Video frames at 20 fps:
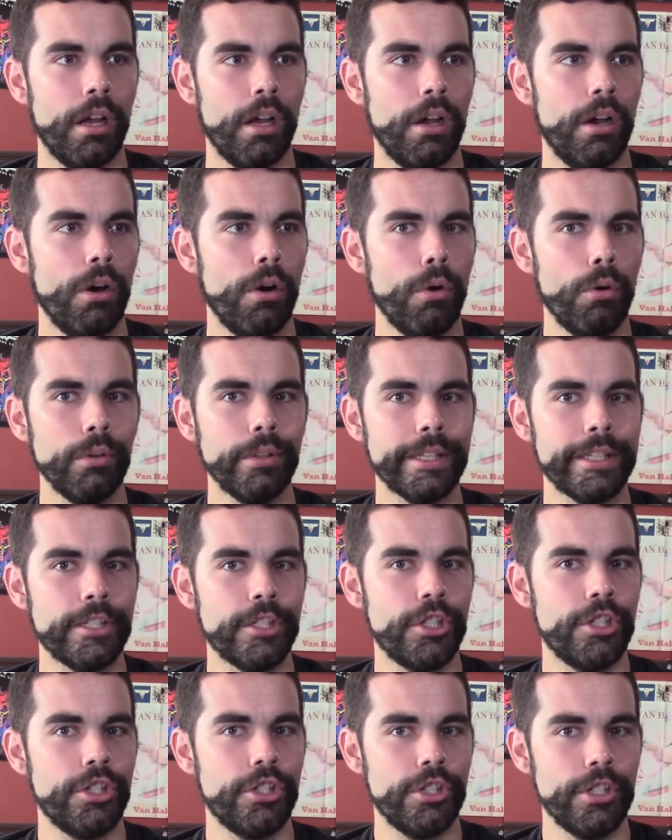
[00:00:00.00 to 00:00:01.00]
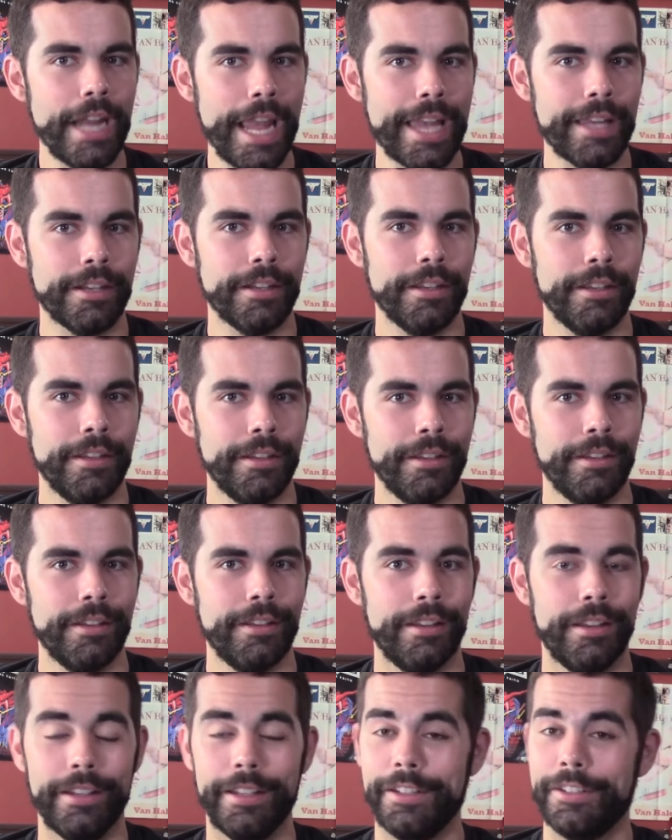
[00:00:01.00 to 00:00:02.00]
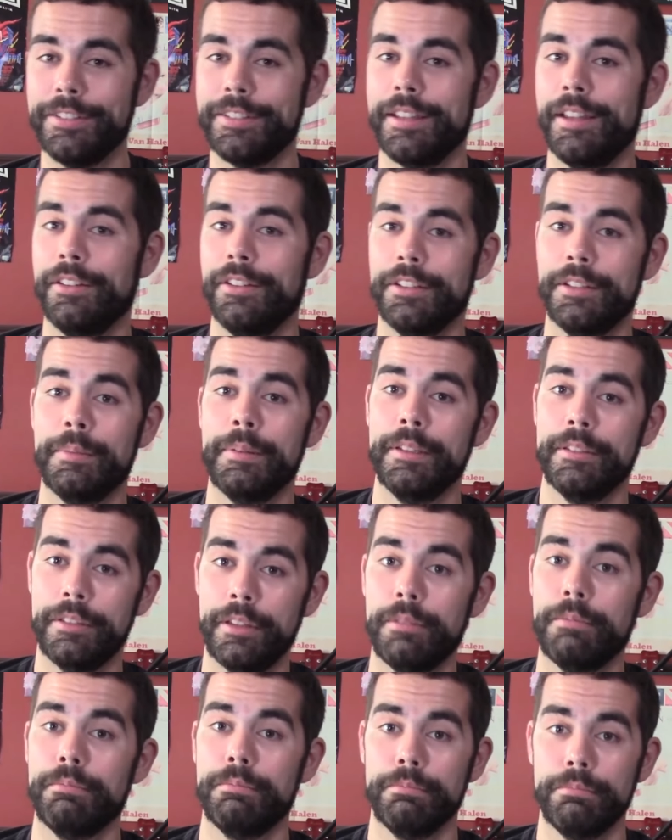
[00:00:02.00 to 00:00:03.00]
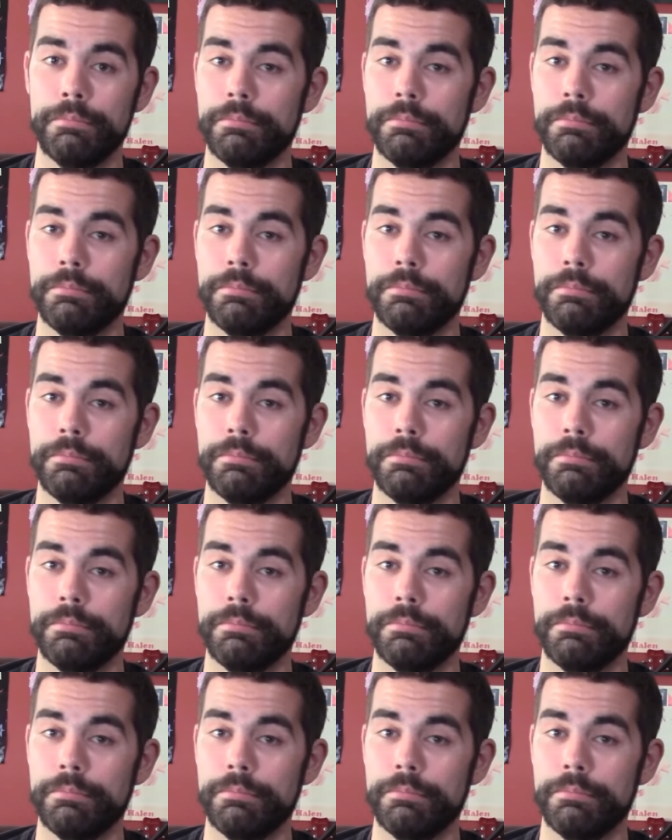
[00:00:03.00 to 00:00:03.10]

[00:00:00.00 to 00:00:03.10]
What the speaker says: "Holy shit!" And he just kind of looked at me and was like,